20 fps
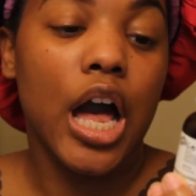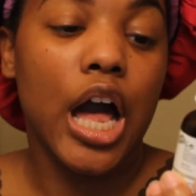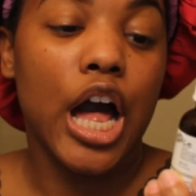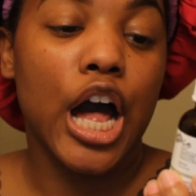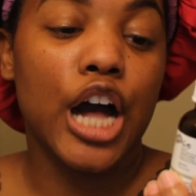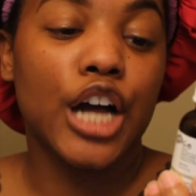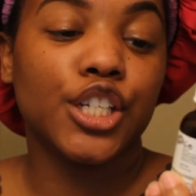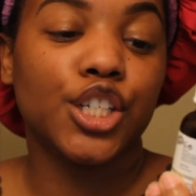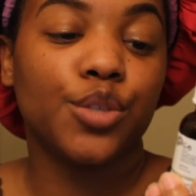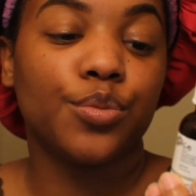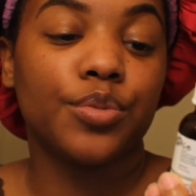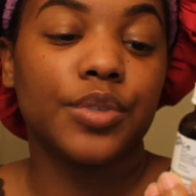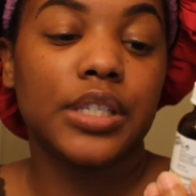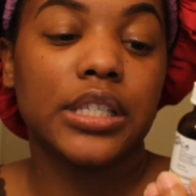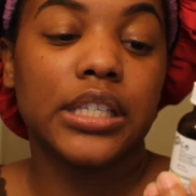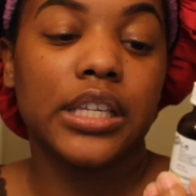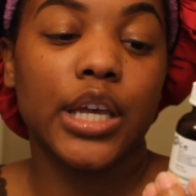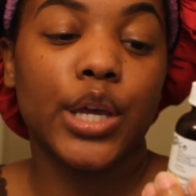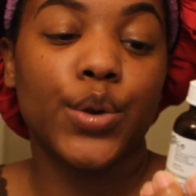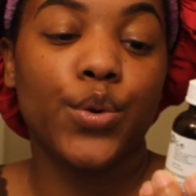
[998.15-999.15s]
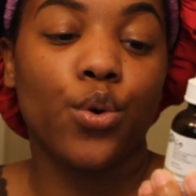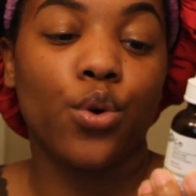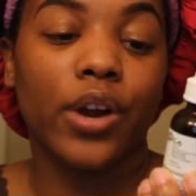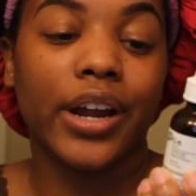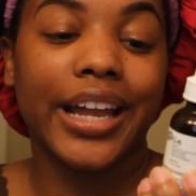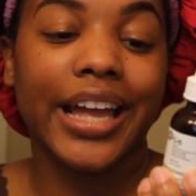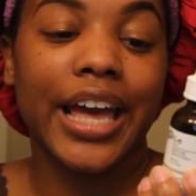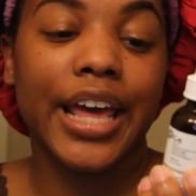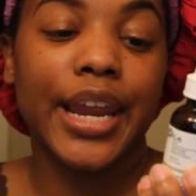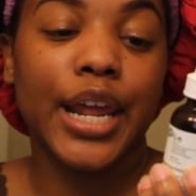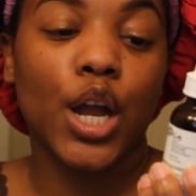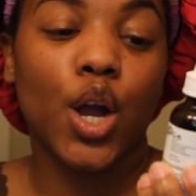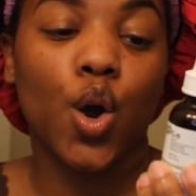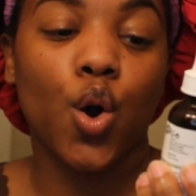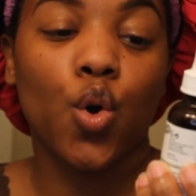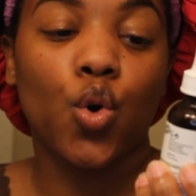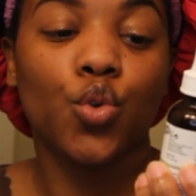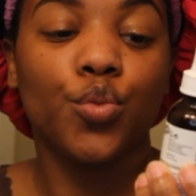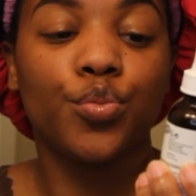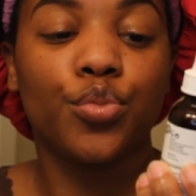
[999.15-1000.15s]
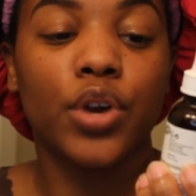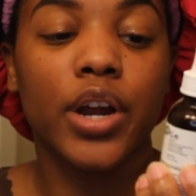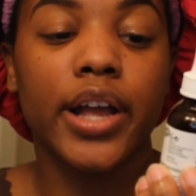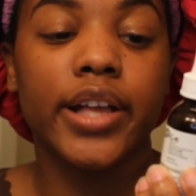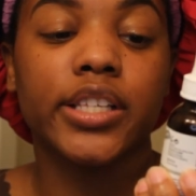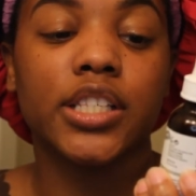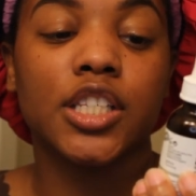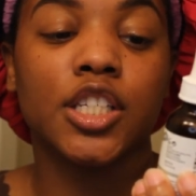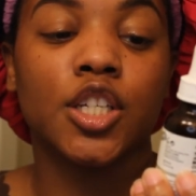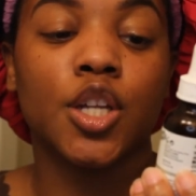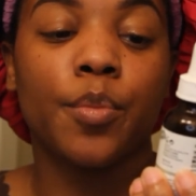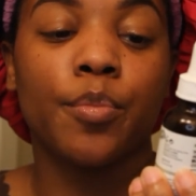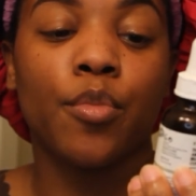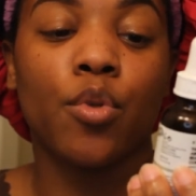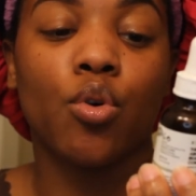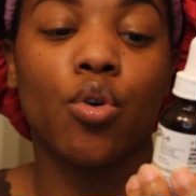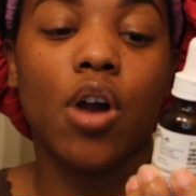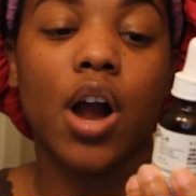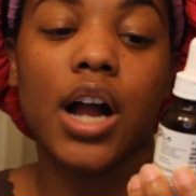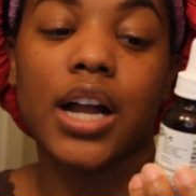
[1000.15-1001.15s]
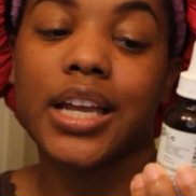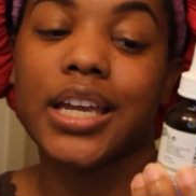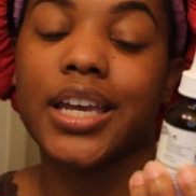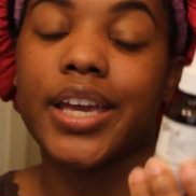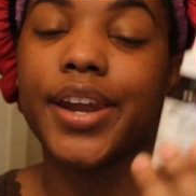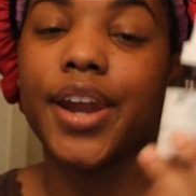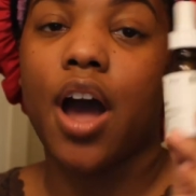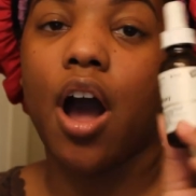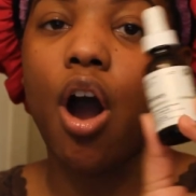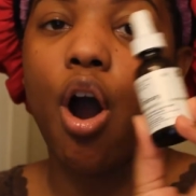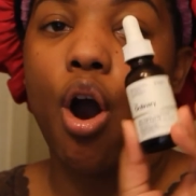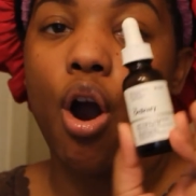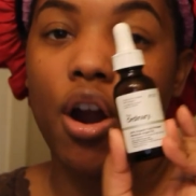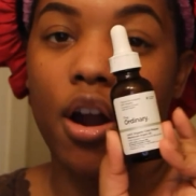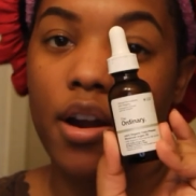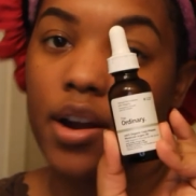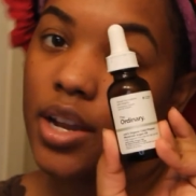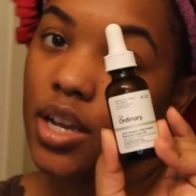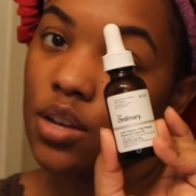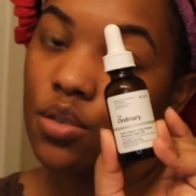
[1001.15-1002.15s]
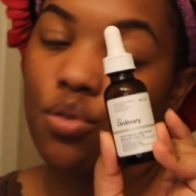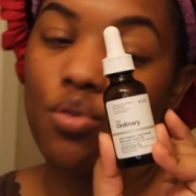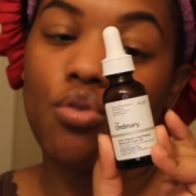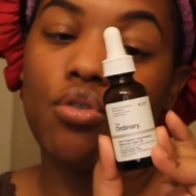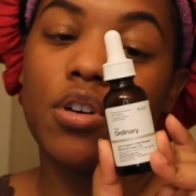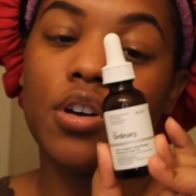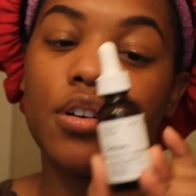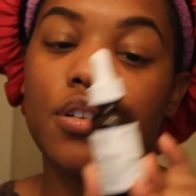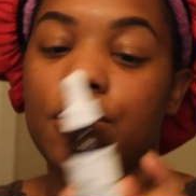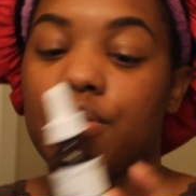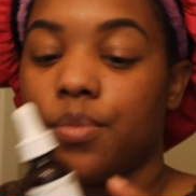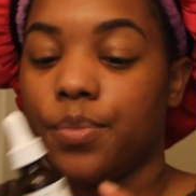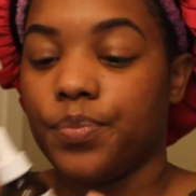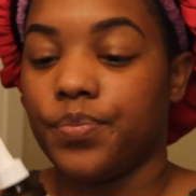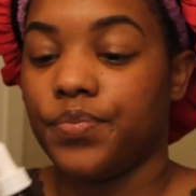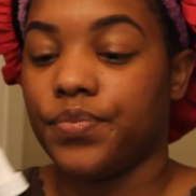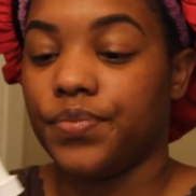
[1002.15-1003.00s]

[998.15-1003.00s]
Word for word: 100% organic cold pressed Moroccan argan oil,